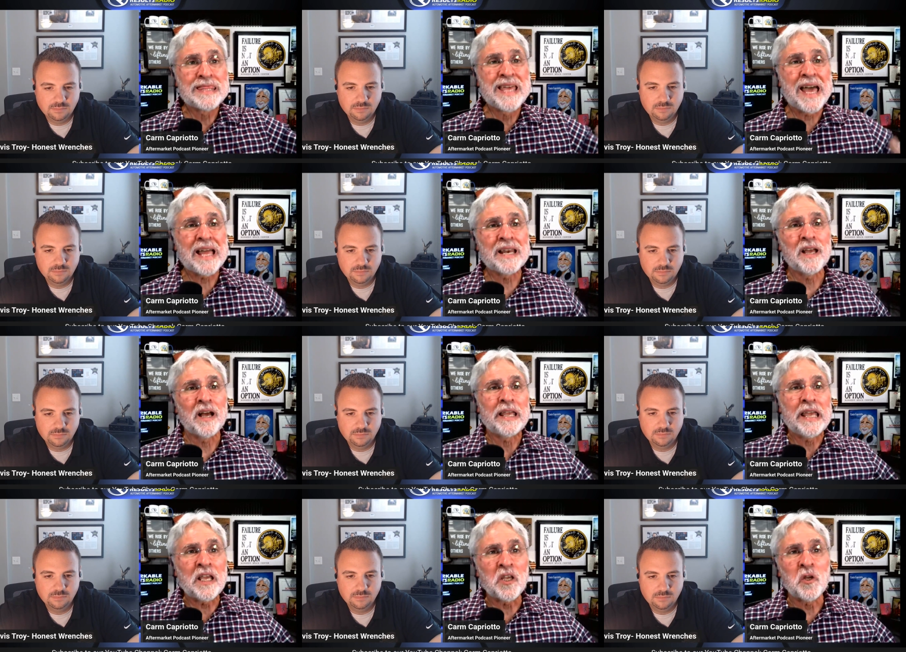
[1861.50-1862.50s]
Speaker 1: then
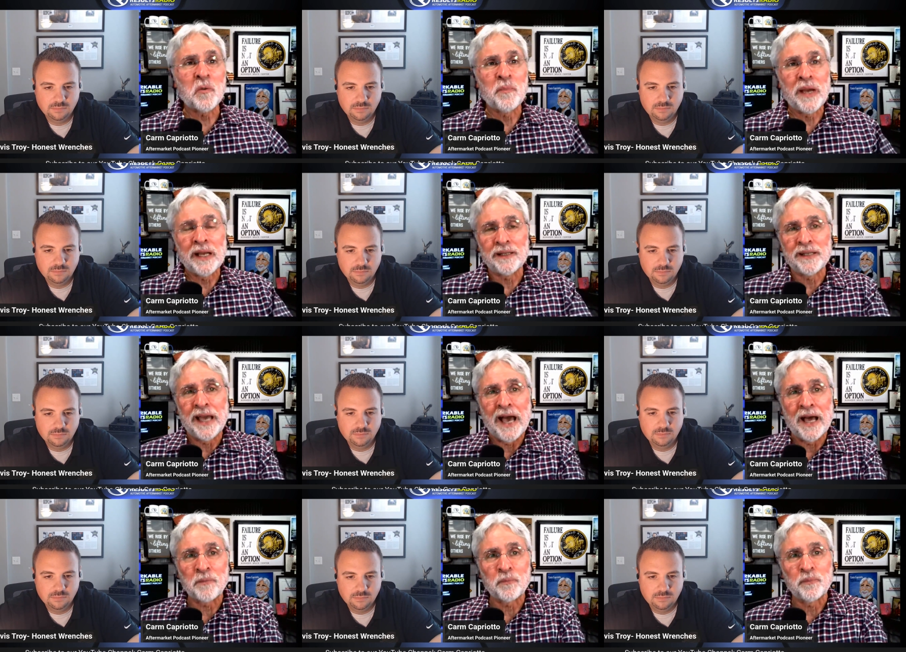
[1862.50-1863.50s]
incubate
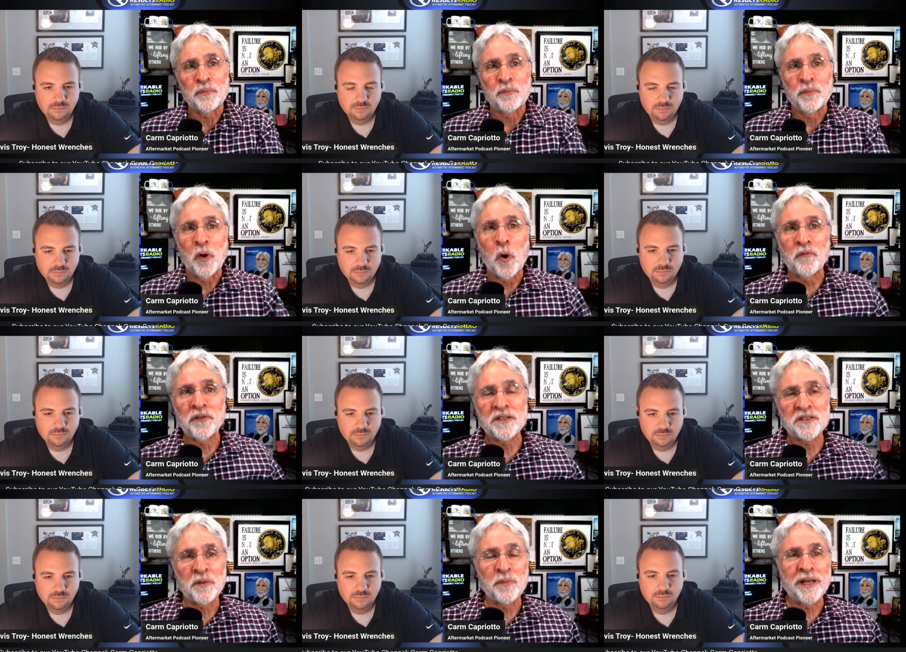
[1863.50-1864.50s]
that. Hopefully,
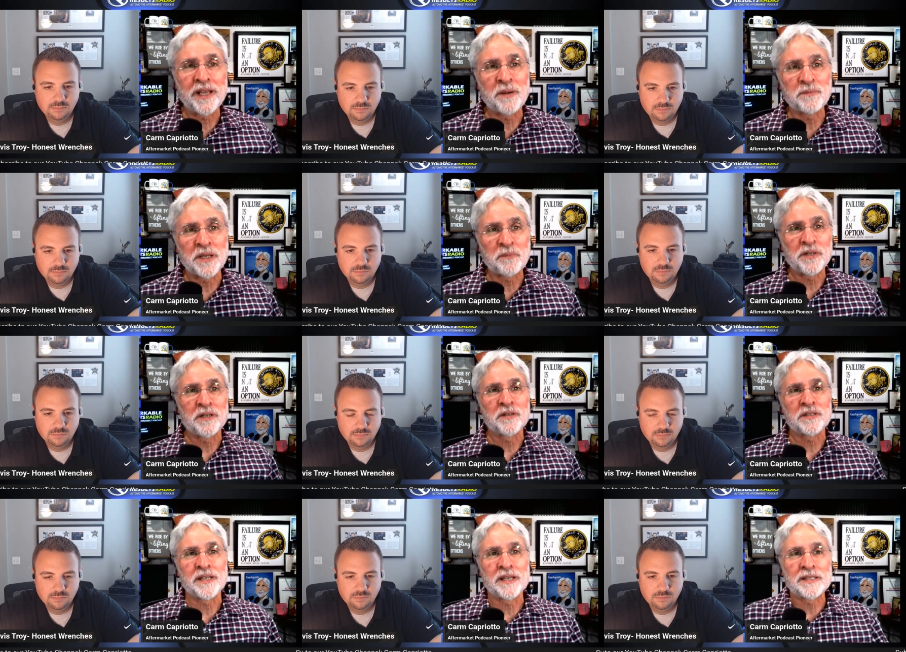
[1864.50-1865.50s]
somebody comes up to you and
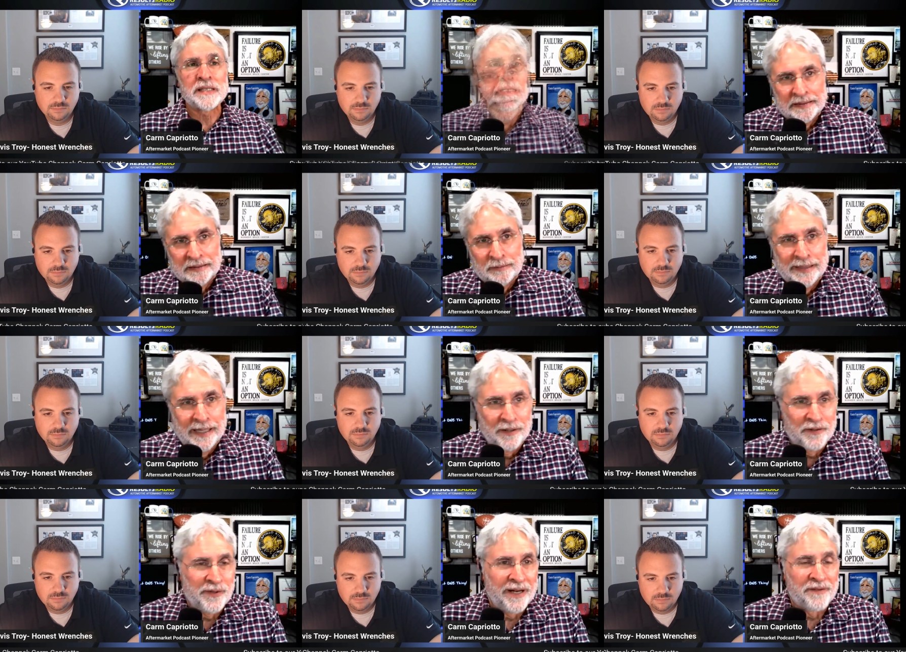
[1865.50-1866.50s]
says, Oh,
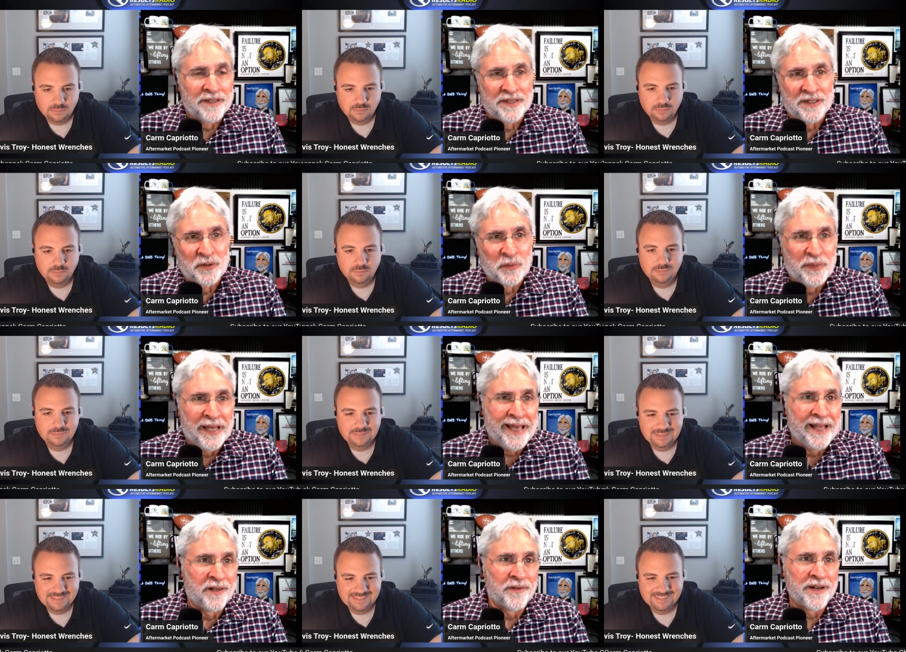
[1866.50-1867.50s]
Travis, this would be a
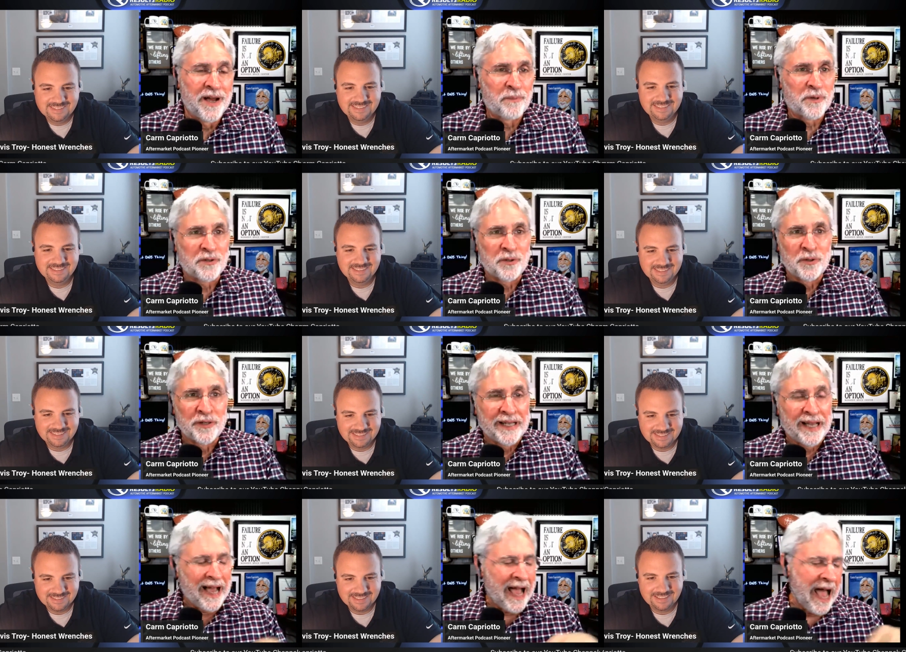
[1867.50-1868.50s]
hell of an opportunity.
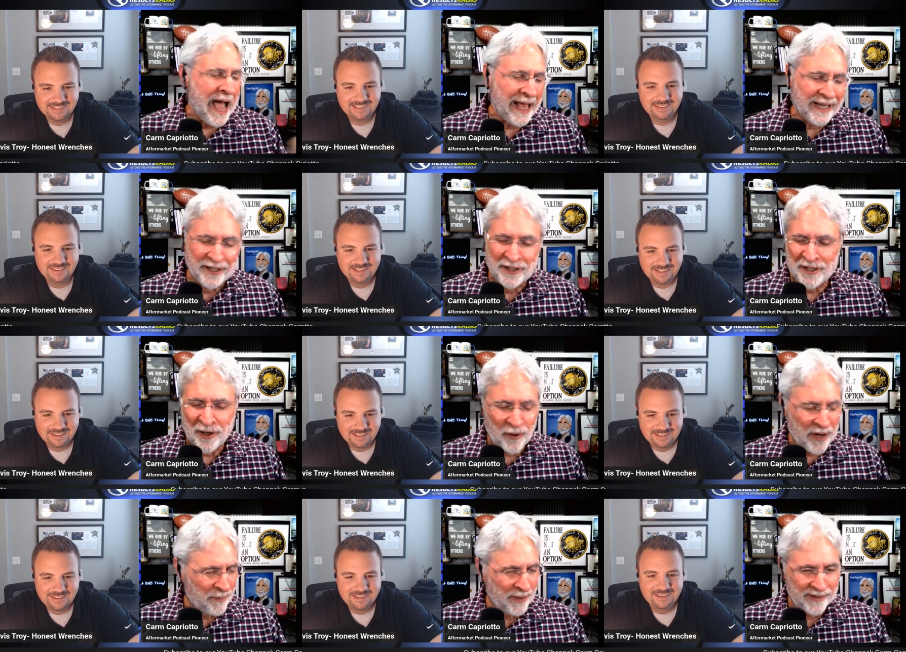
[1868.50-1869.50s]
I know
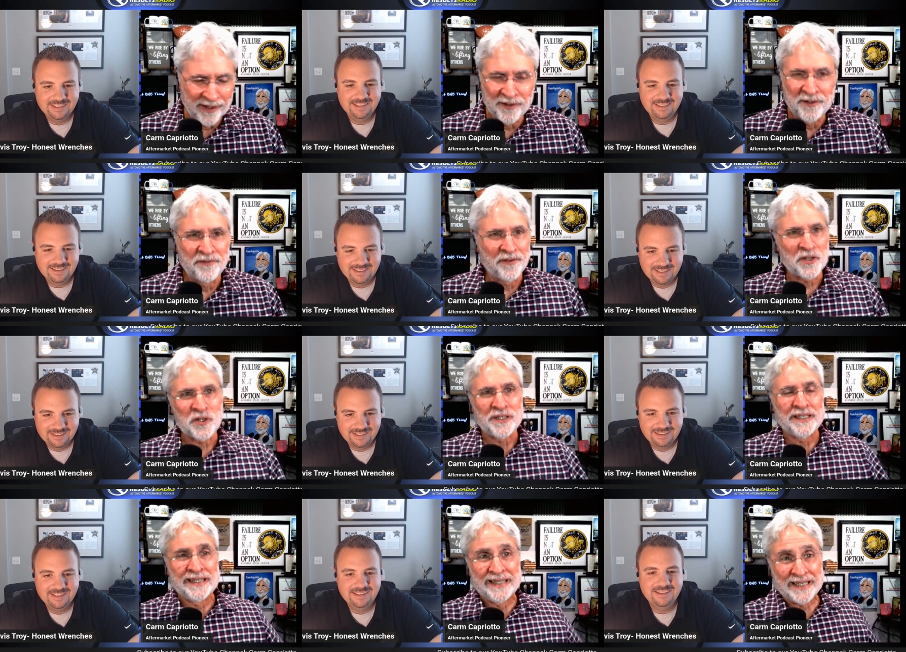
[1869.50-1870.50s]
I'm a little deficient
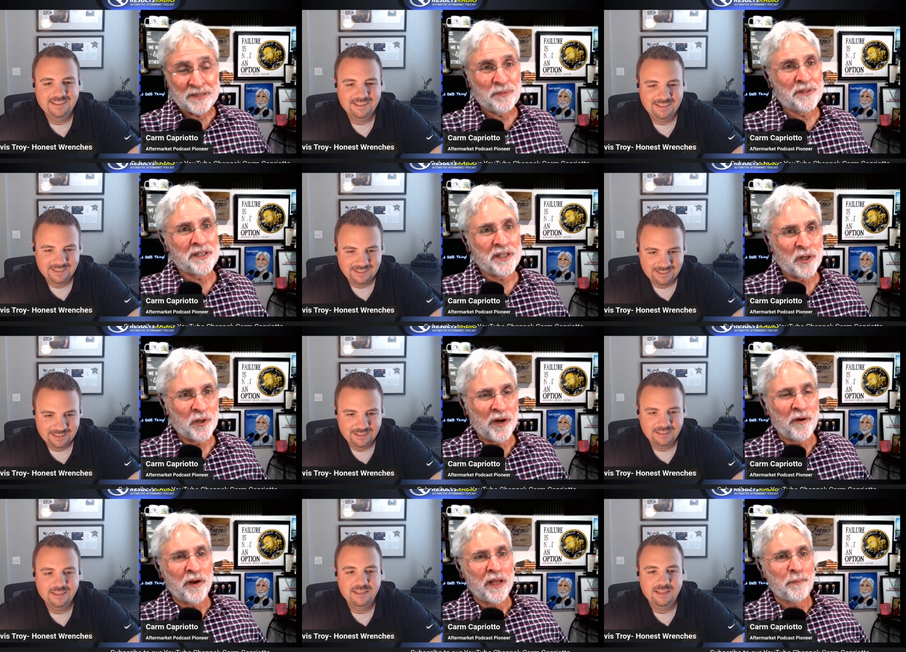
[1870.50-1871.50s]
in this particular
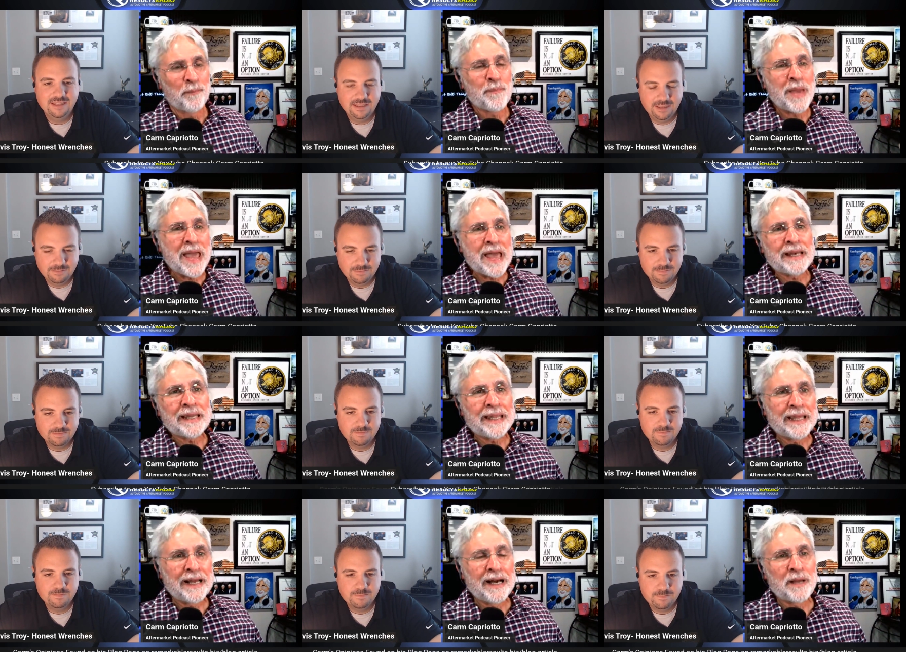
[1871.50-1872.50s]
area. Man,
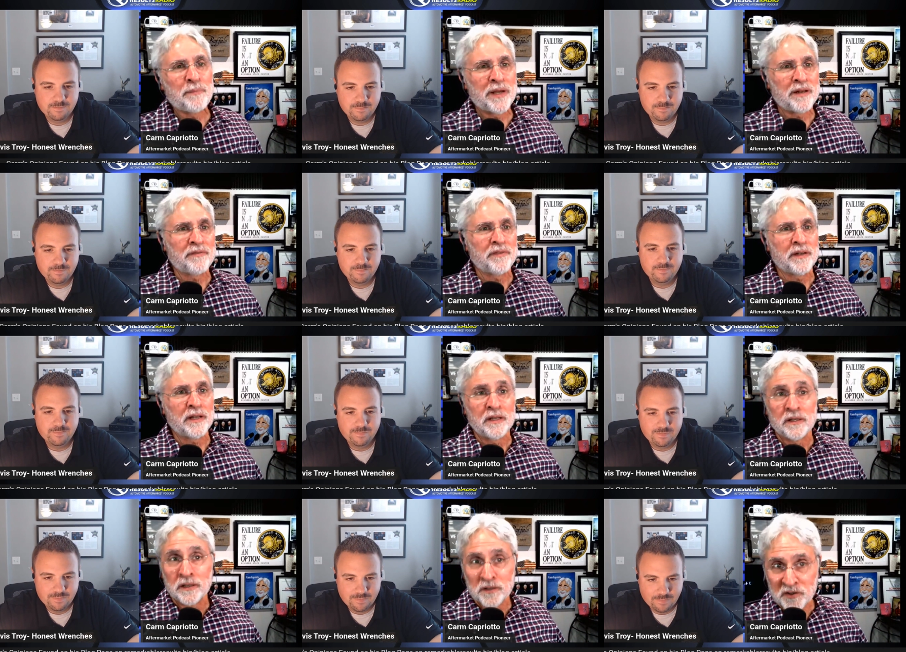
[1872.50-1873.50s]
can I benefit
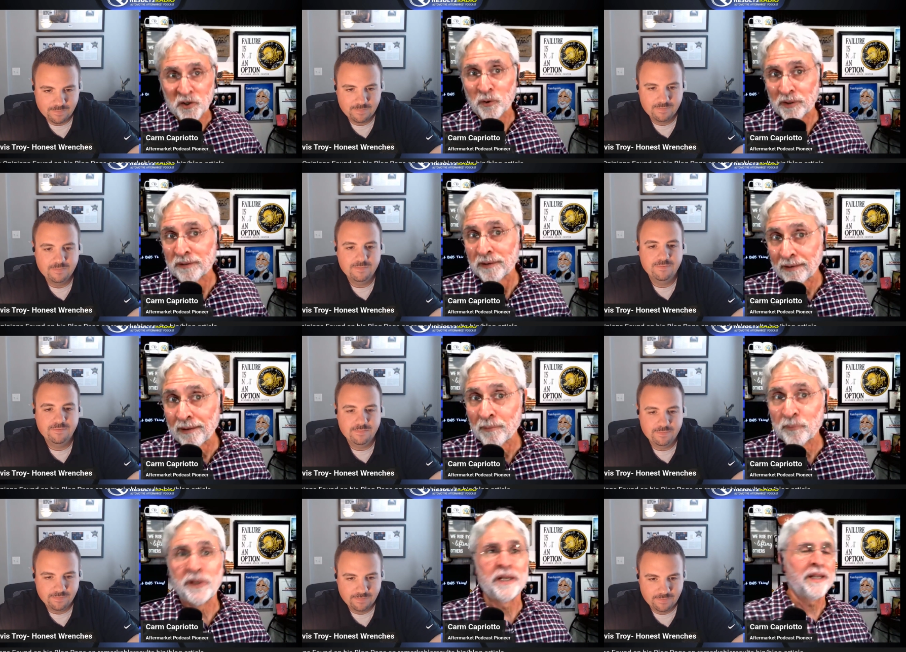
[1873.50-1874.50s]
and so can the
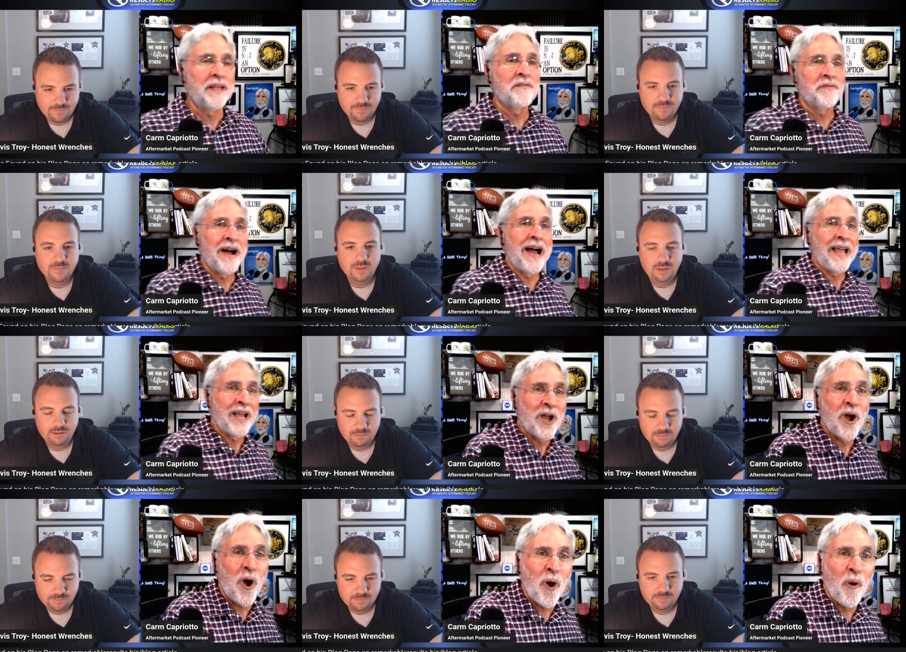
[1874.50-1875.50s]
company if I
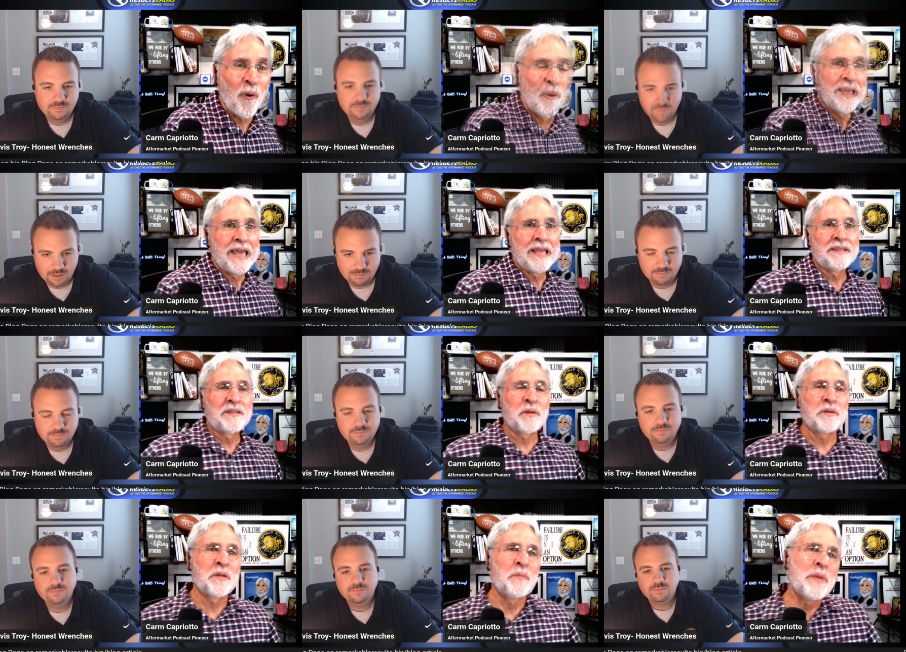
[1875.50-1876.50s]
go. Yep. And yep. To,
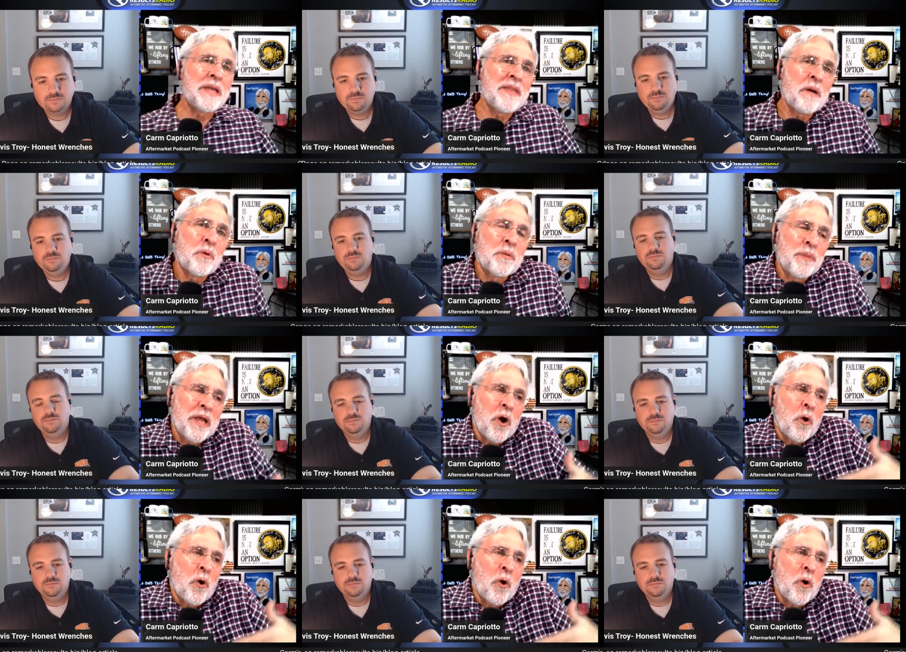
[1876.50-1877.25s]
to, me, that would be